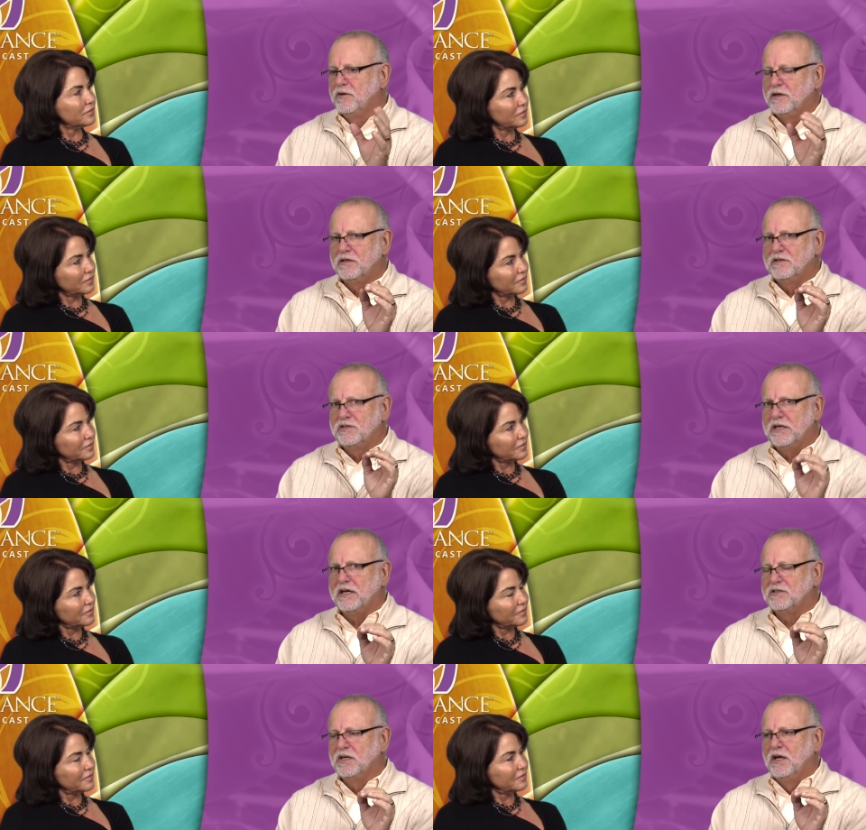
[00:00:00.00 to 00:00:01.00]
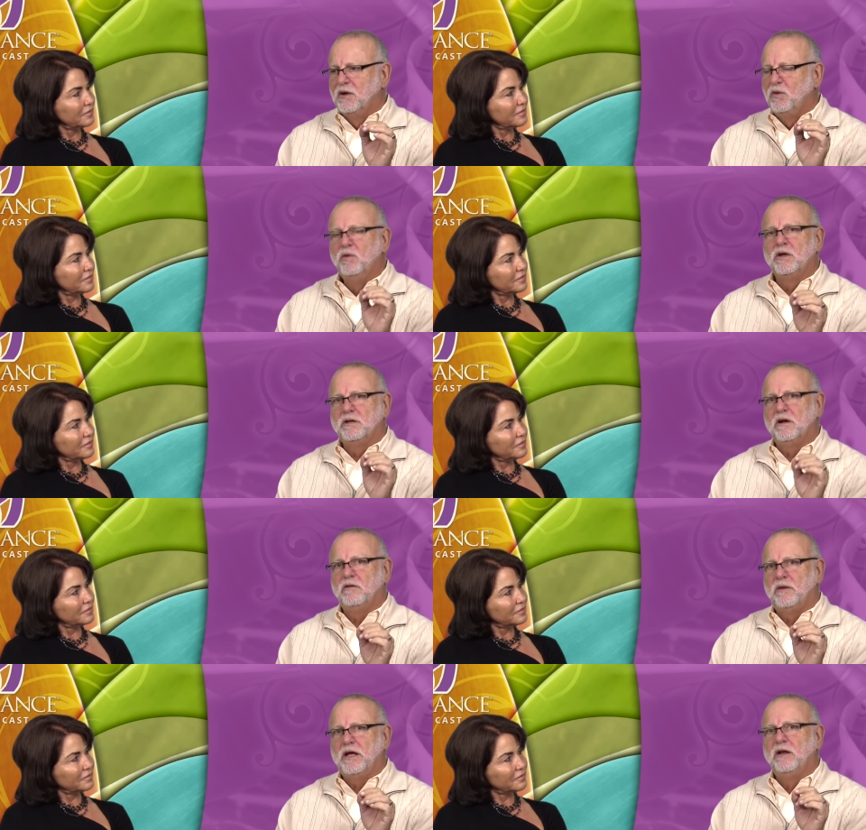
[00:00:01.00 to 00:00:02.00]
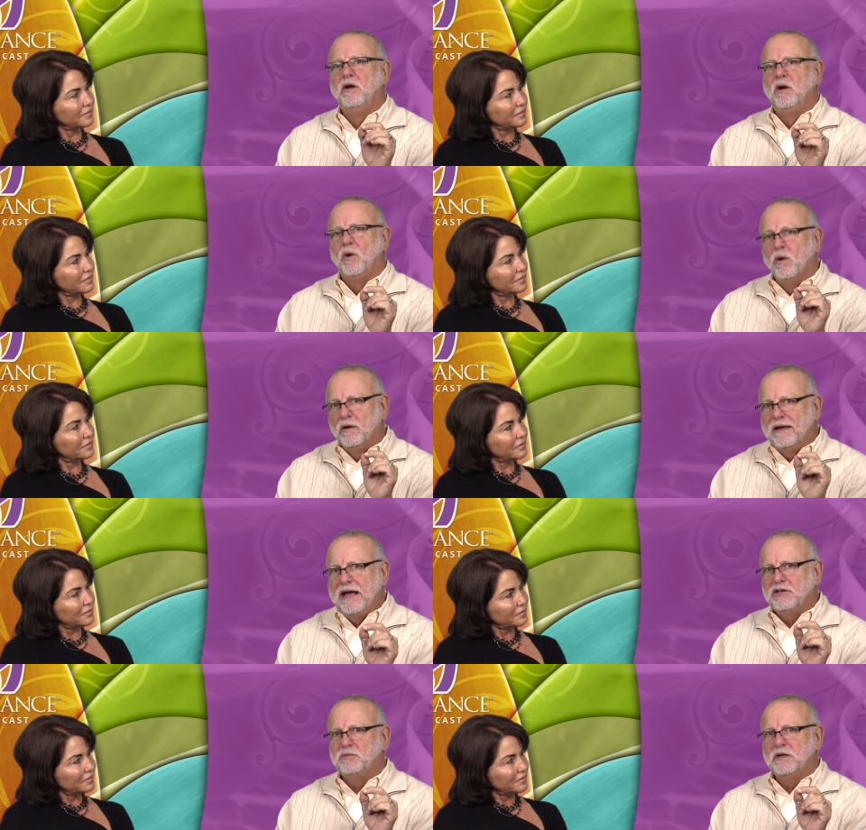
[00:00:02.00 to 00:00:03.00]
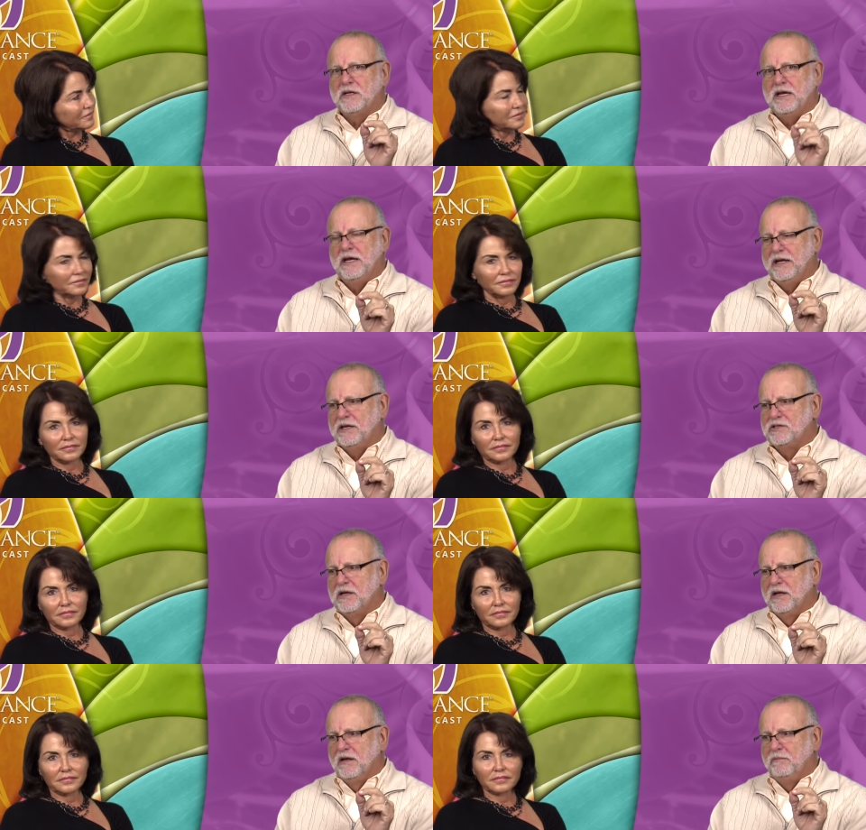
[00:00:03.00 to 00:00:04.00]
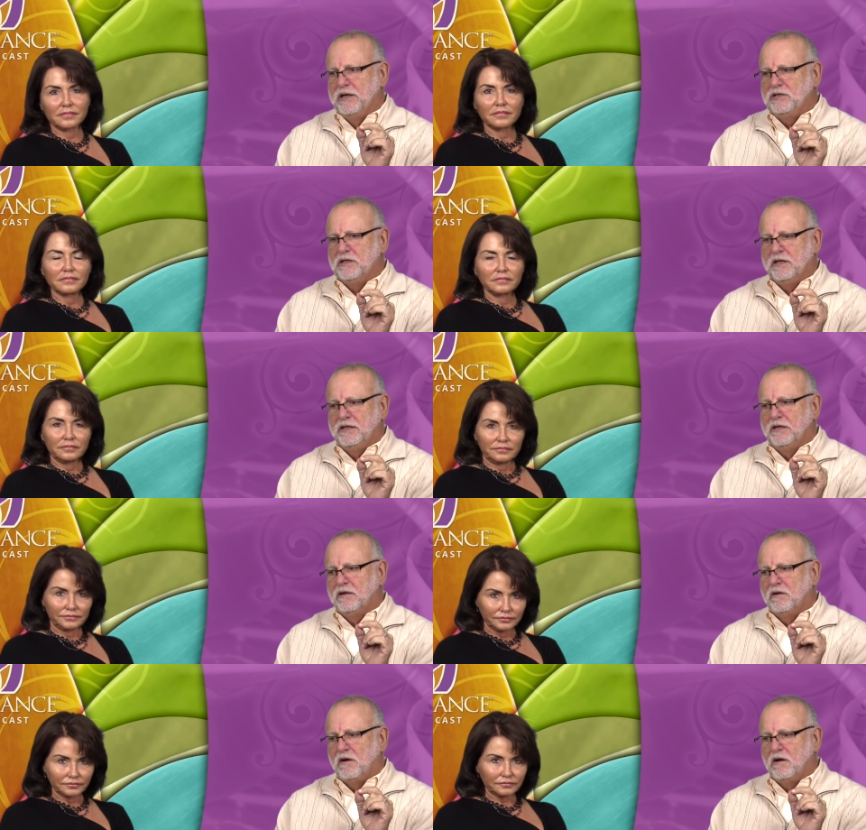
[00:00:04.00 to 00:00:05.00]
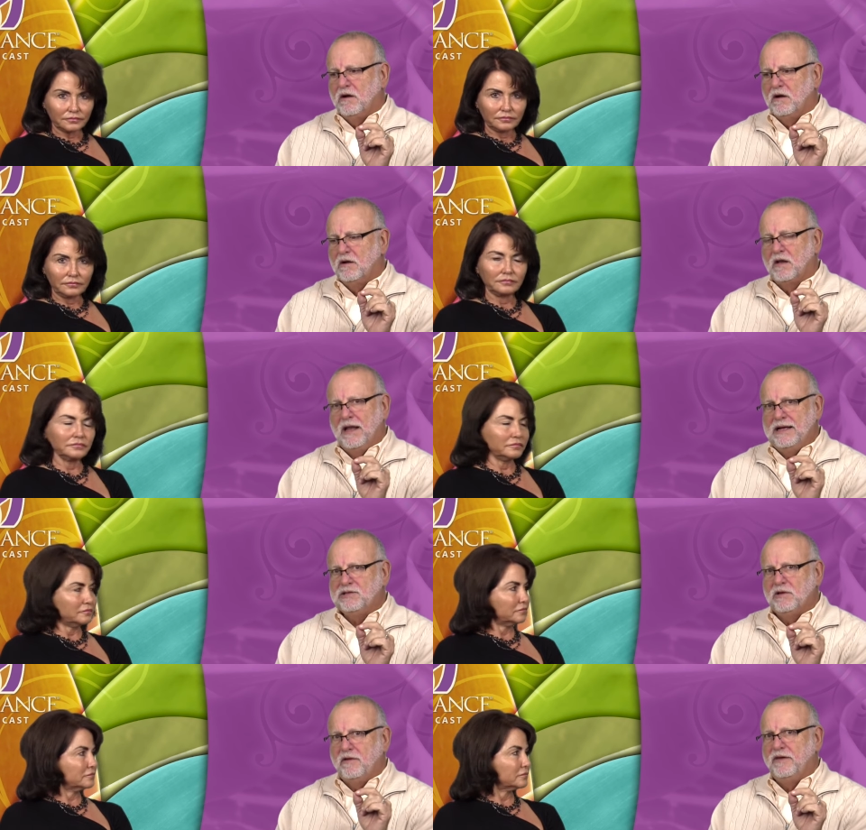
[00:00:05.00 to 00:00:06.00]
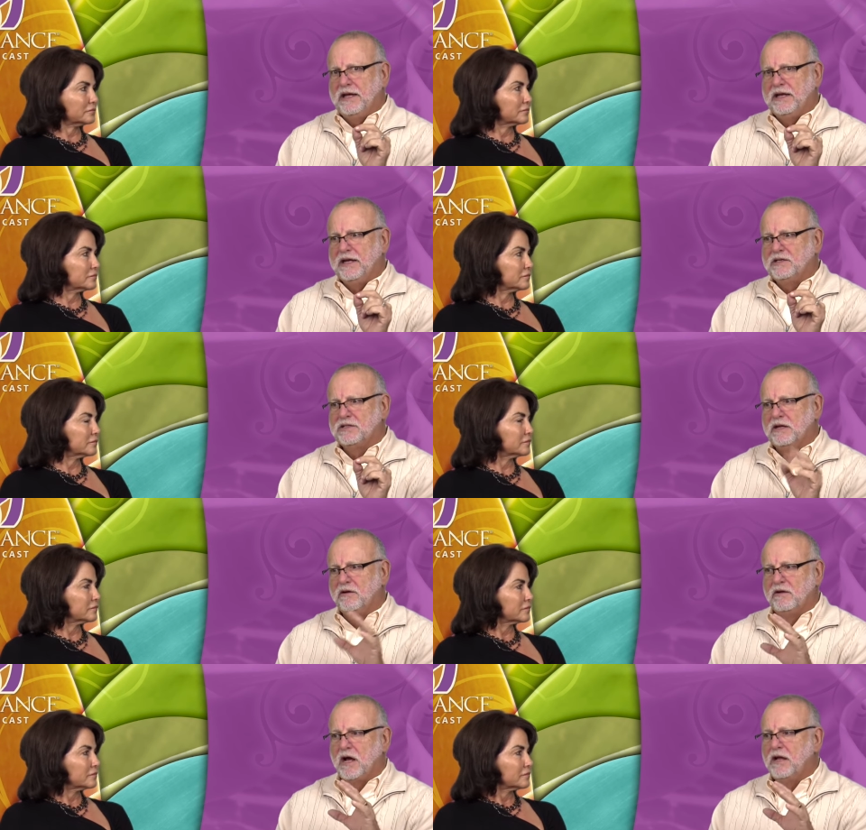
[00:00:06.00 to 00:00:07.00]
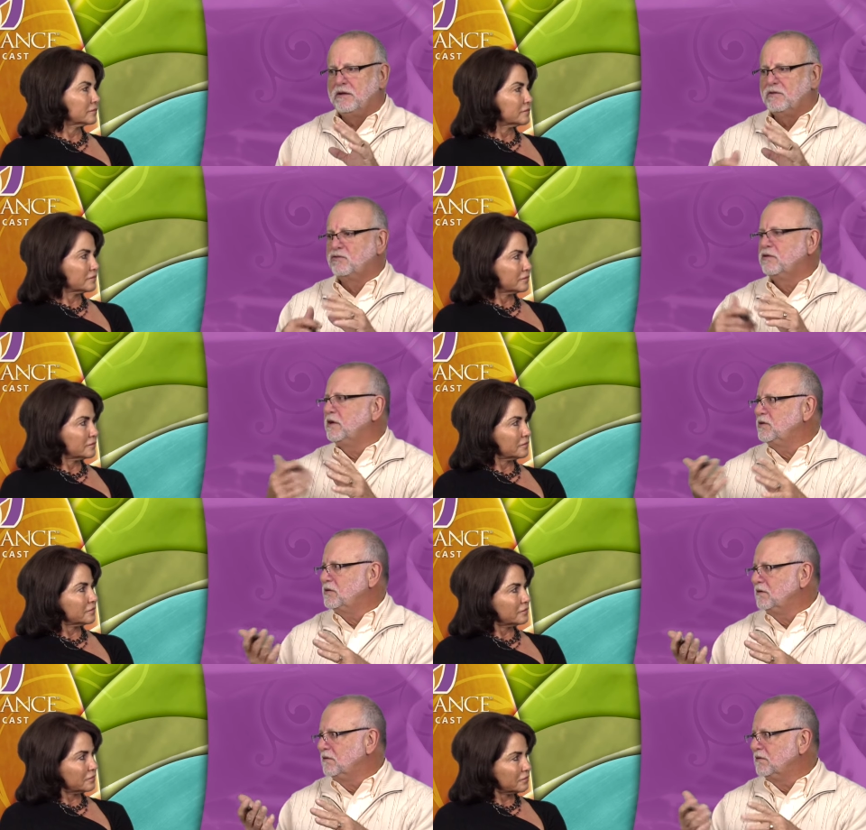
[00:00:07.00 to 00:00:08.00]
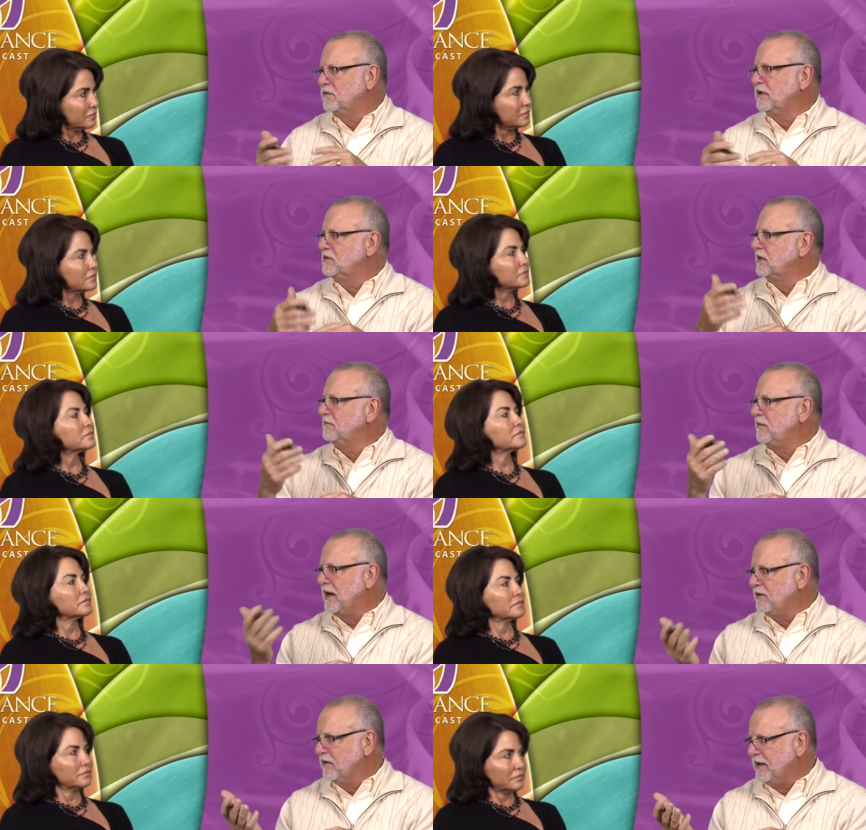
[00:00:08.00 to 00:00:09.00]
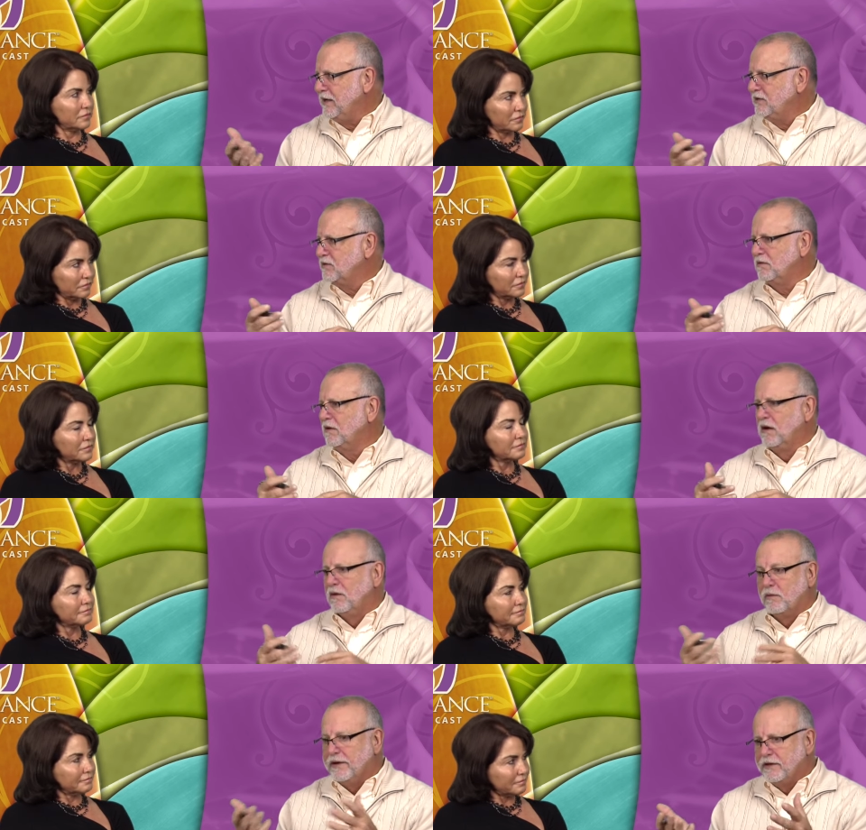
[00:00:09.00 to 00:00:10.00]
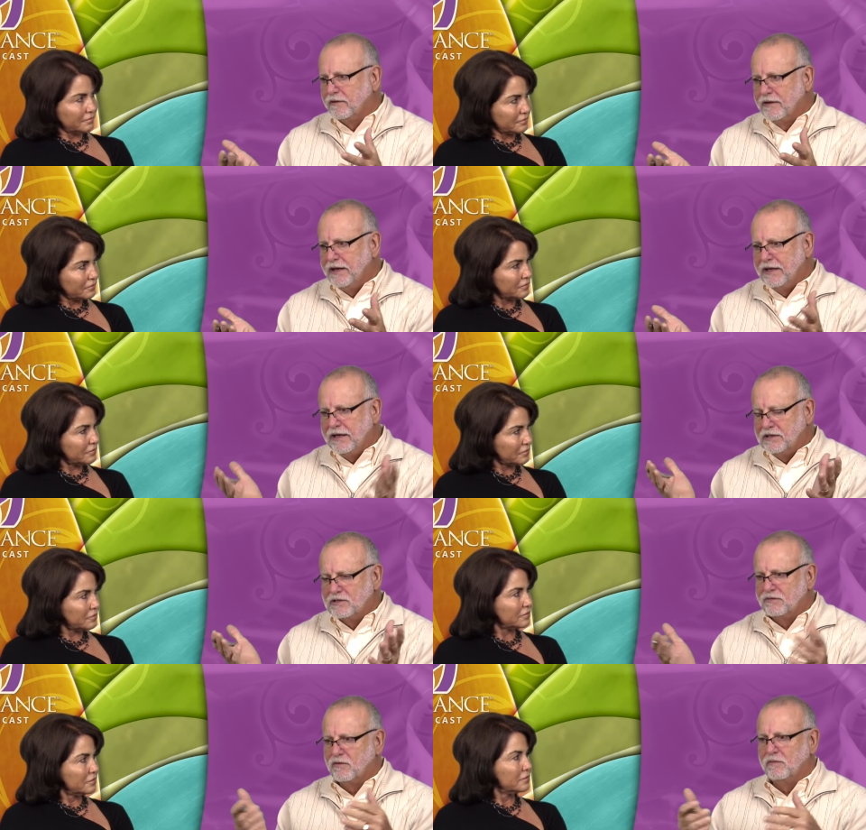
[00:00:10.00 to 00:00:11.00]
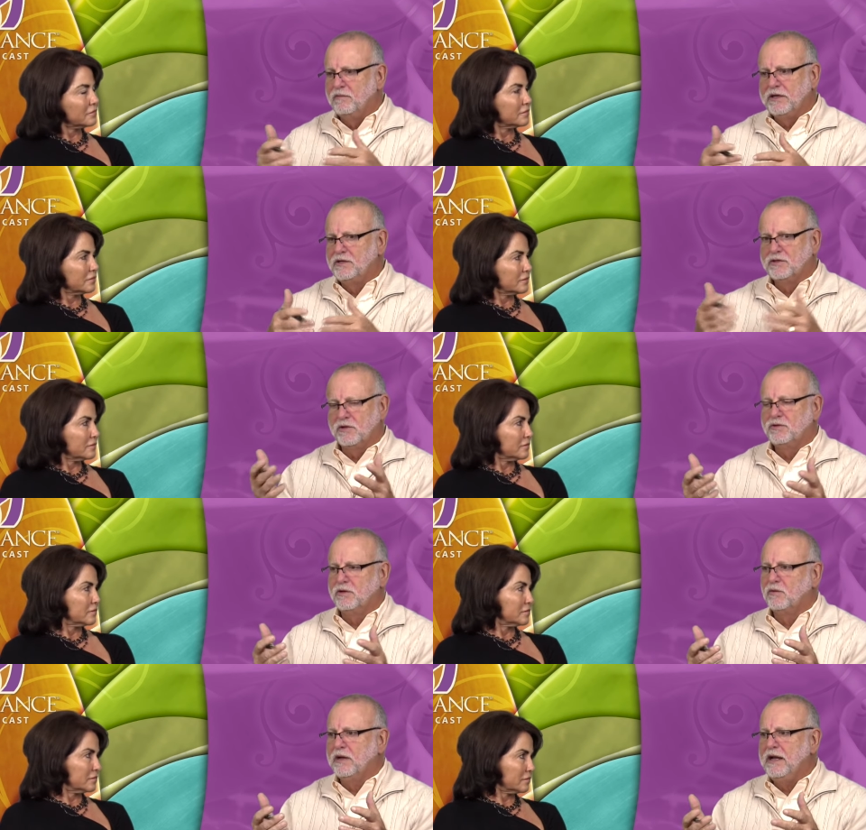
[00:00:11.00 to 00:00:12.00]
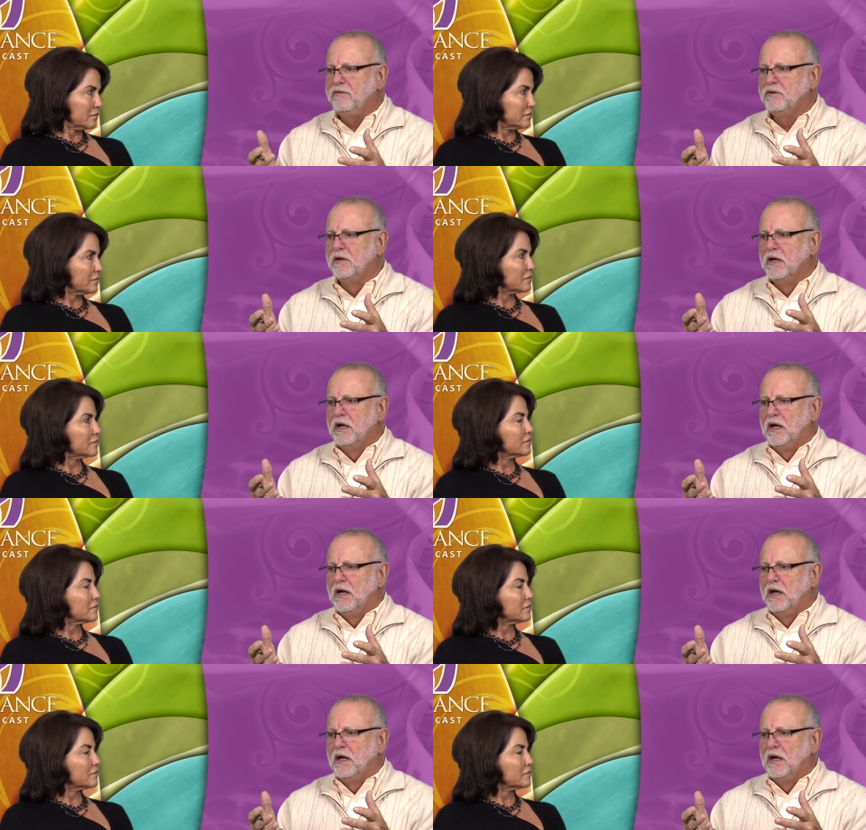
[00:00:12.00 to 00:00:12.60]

Speaker 1: during sex. We want to talk about orgasmic headaches basically there are a class of headaches that are not traditional things like migraines or regular headaches from exertion or what have you,